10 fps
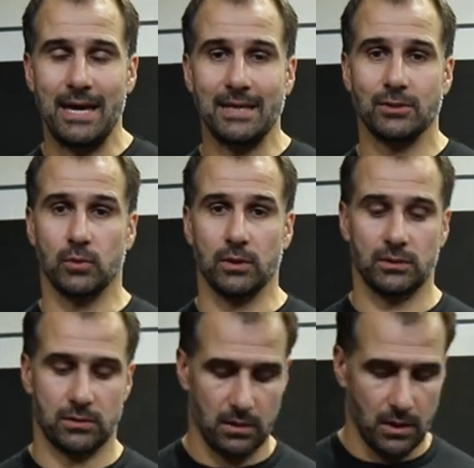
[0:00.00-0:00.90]
air
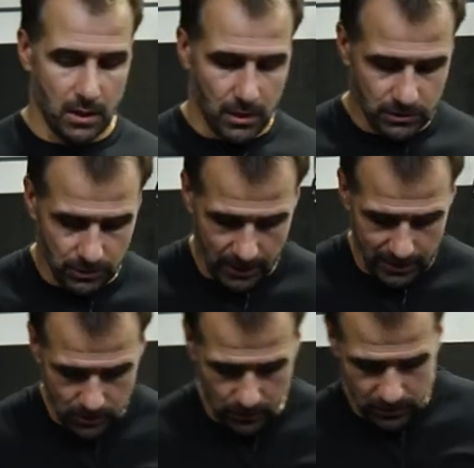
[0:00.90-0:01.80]
squats. So your
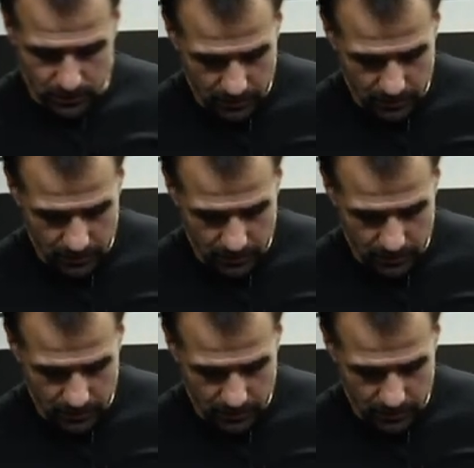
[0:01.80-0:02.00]
air squats,